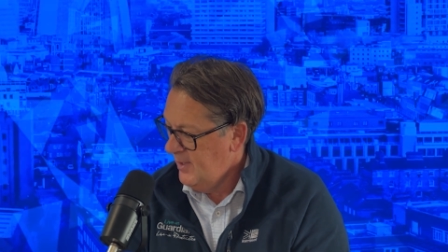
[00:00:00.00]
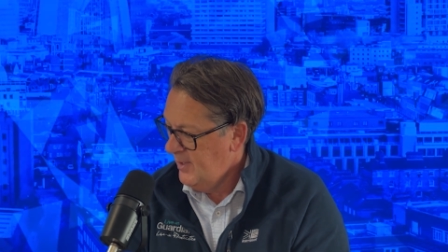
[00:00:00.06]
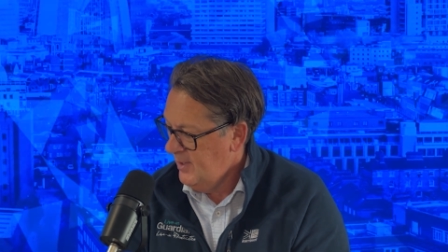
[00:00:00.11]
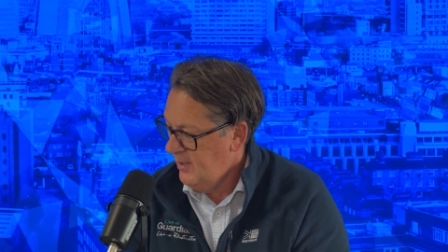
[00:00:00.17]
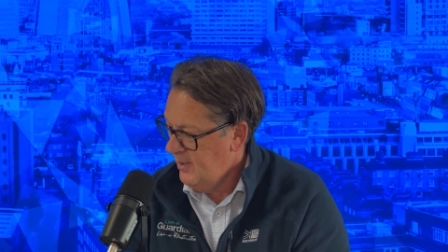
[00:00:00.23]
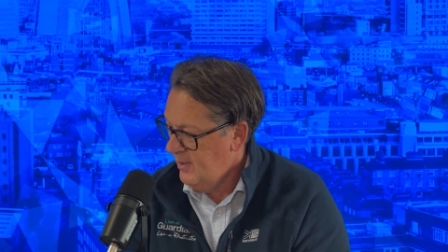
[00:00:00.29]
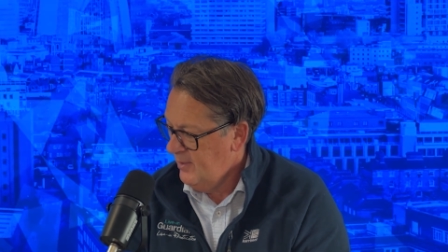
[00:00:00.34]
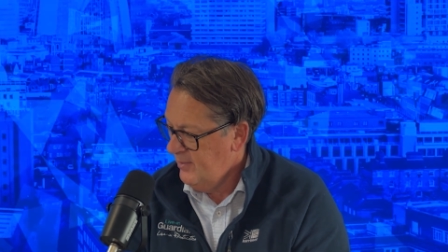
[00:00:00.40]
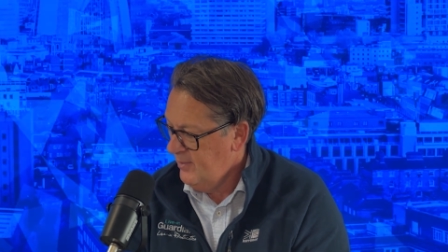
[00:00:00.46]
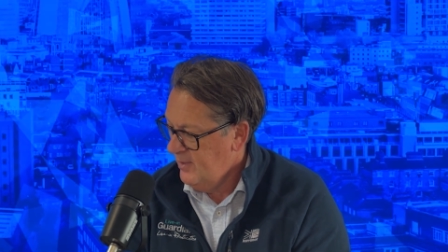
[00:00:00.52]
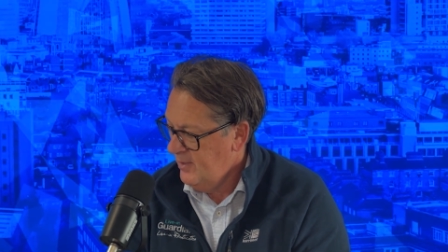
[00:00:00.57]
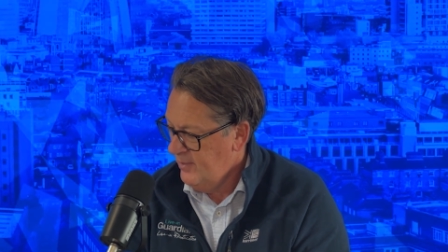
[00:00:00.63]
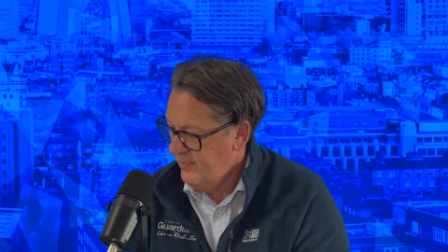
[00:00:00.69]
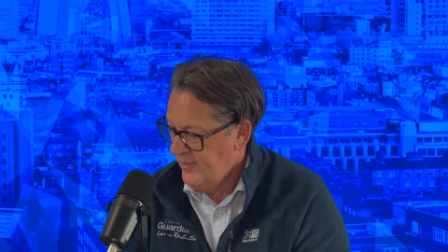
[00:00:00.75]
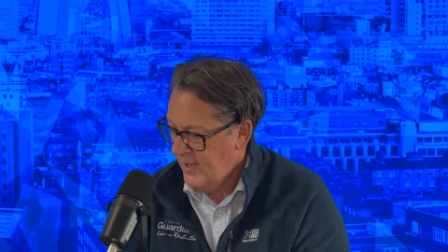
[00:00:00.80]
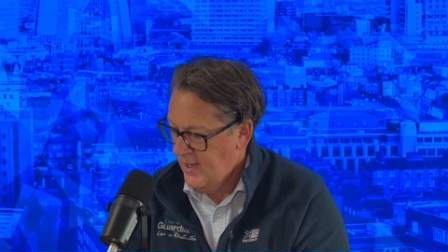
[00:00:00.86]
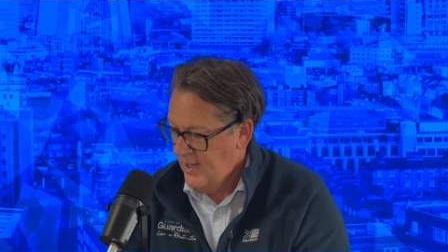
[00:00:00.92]
They hire a,
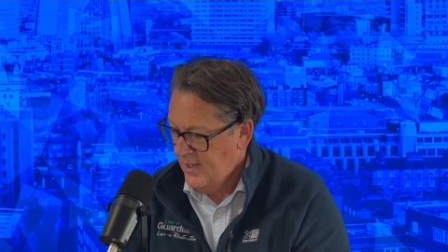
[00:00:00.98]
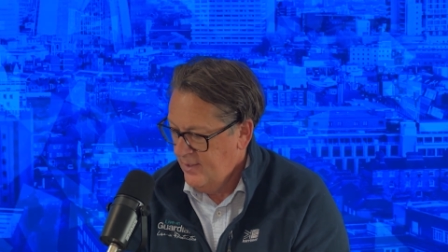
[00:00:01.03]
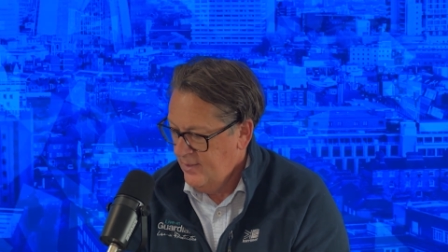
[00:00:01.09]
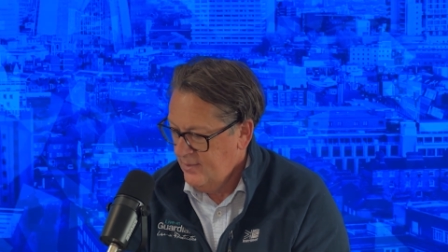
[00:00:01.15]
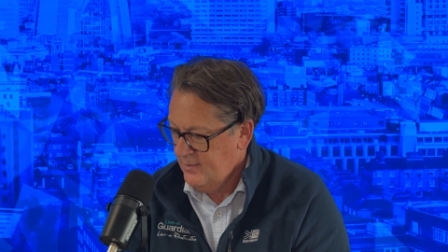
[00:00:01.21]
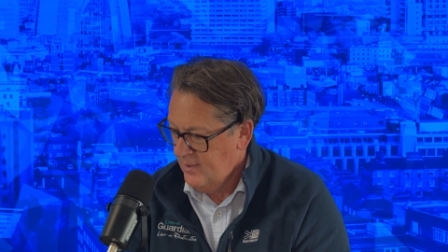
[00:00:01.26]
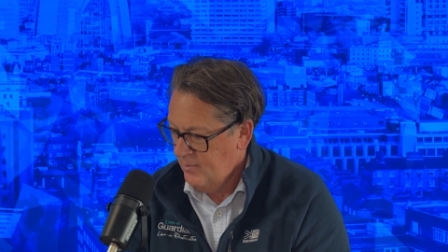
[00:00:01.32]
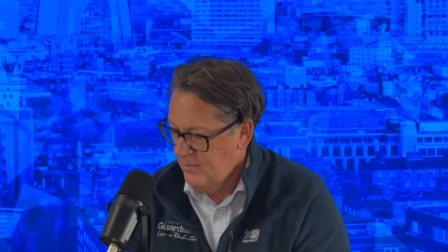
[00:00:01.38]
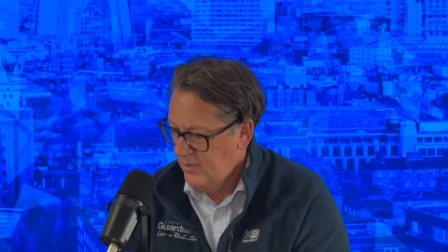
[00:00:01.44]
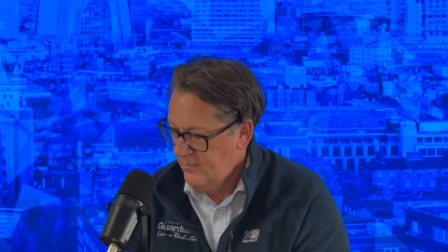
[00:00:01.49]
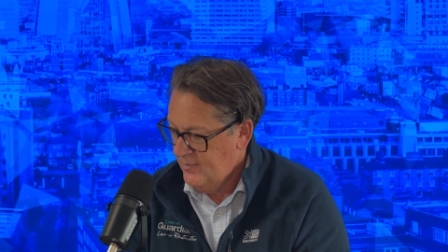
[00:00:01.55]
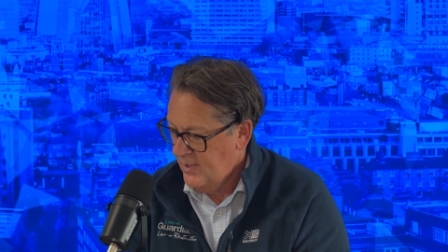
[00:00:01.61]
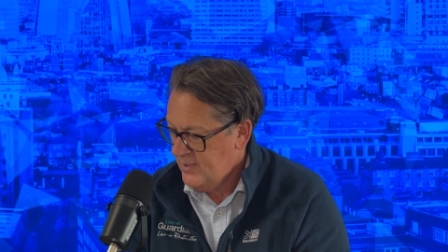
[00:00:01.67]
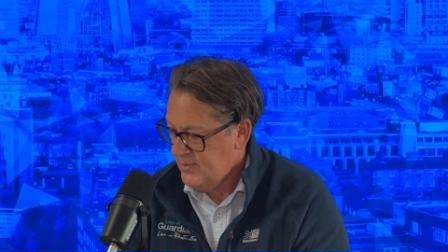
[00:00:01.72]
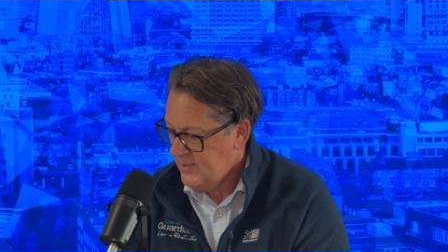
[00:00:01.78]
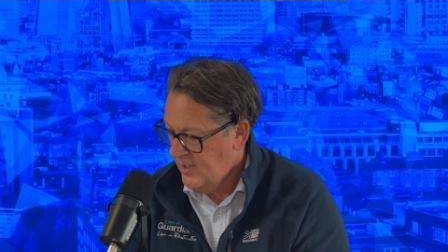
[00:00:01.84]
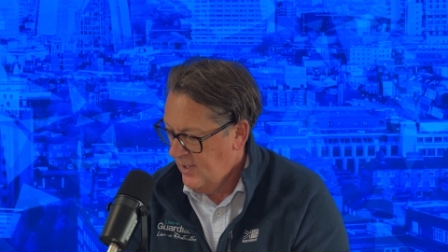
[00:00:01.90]
a van, they move
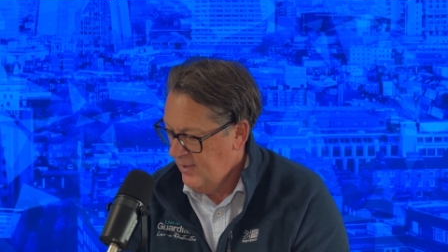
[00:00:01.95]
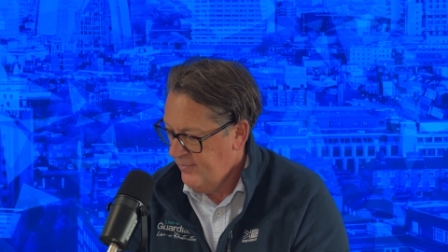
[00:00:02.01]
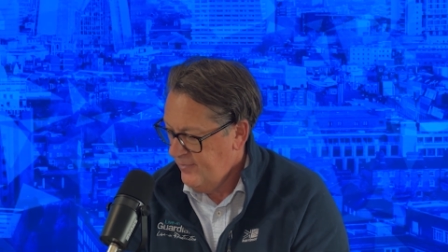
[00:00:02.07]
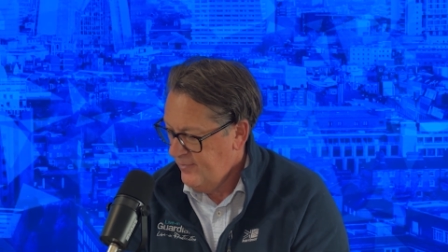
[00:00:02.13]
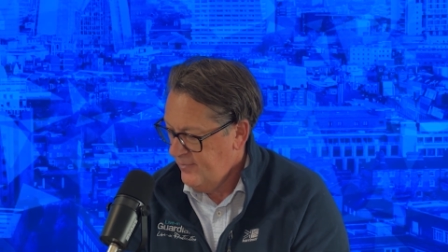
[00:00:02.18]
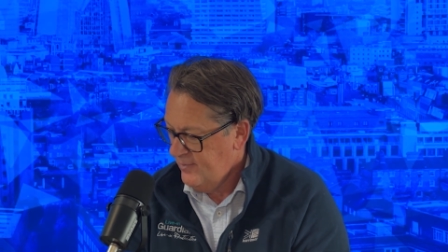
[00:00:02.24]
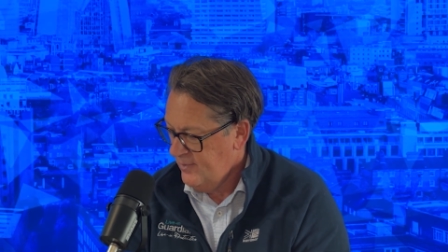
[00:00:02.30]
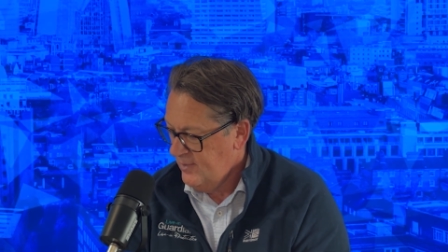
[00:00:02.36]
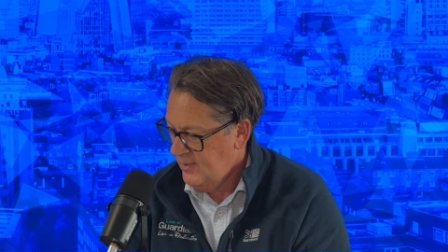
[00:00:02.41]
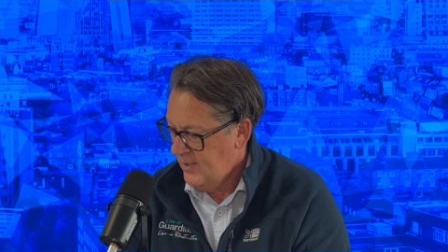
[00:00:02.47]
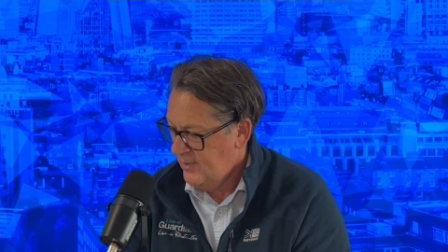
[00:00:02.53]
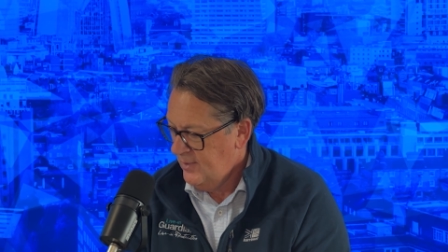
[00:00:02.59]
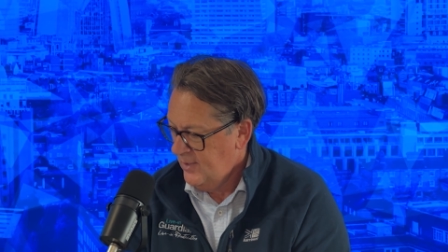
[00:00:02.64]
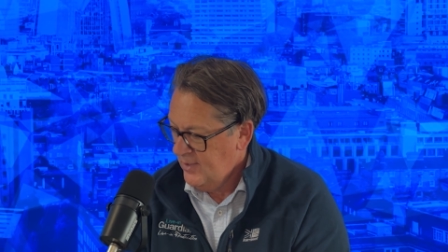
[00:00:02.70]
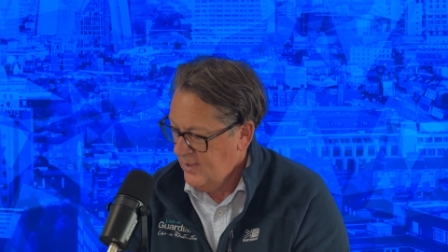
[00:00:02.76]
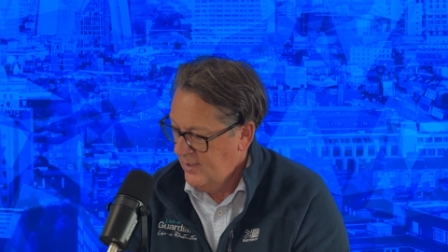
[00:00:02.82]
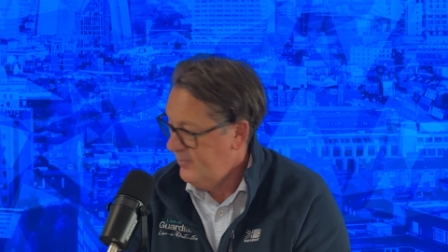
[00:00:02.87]
their stuff, and
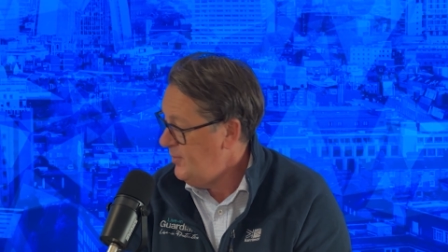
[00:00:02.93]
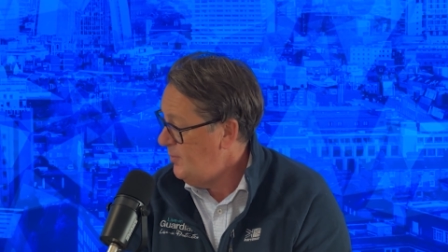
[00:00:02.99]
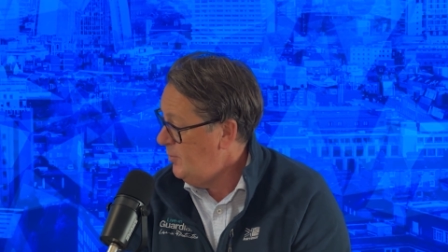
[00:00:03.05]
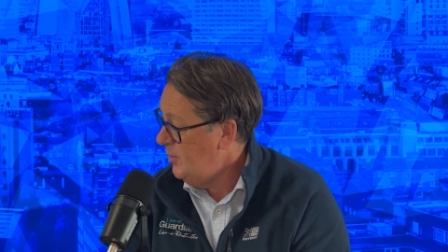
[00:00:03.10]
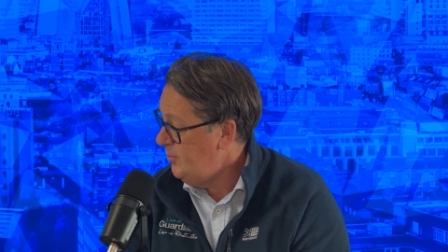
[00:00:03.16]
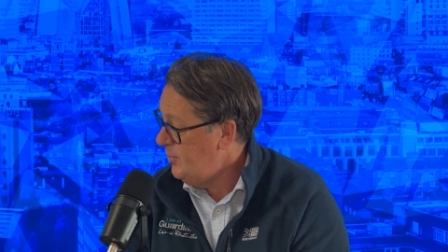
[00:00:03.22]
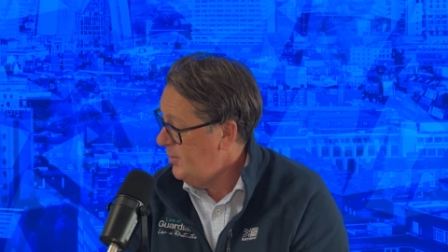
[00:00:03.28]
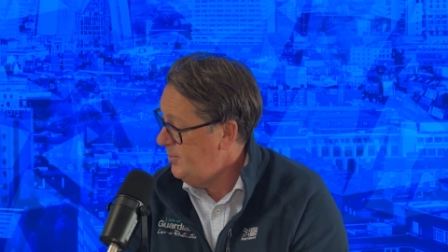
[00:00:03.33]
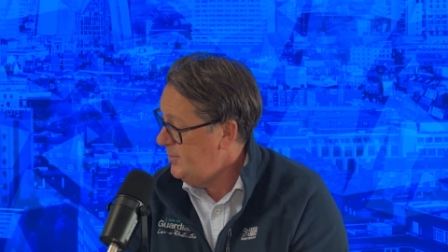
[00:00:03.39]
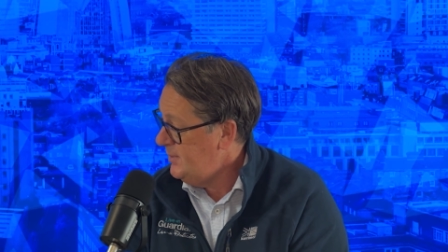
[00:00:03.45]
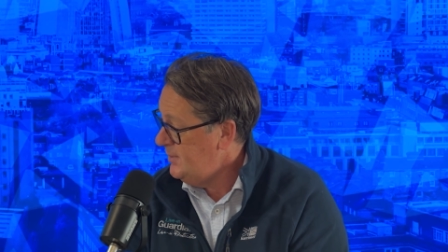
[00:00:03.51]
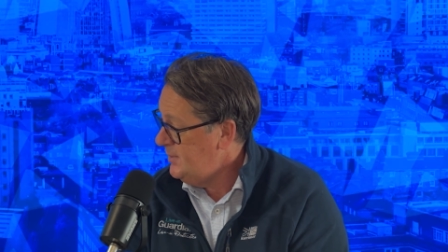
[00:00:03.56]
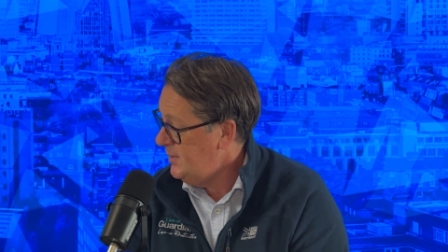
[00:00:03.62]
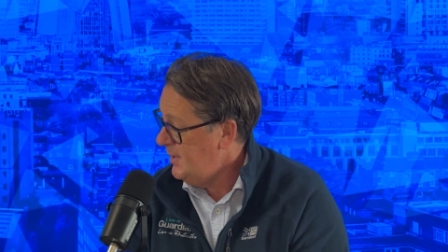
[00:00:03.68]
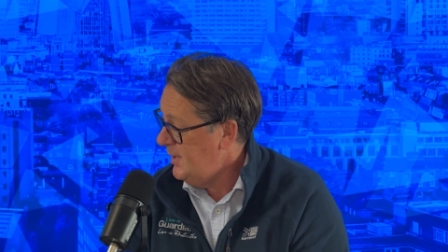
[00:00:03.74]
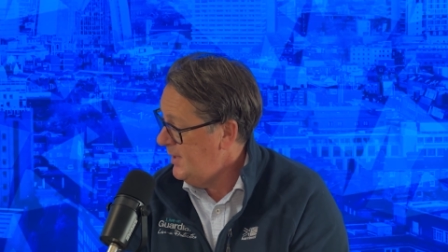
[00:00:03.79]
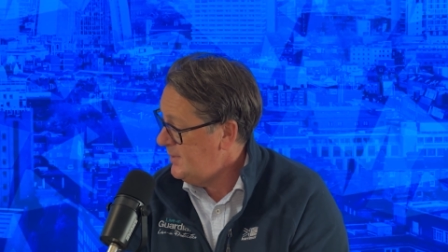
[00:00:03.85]
they go from one property
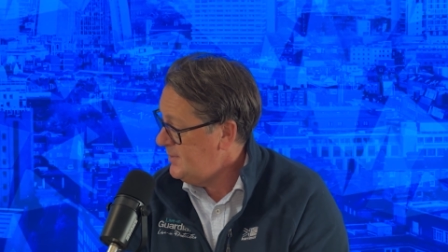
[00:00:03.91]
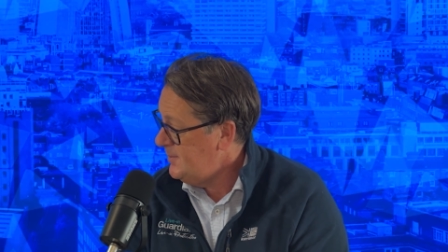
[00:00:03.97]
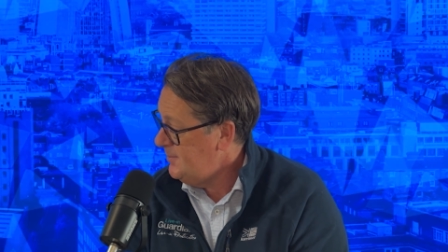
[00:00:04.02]
to the next.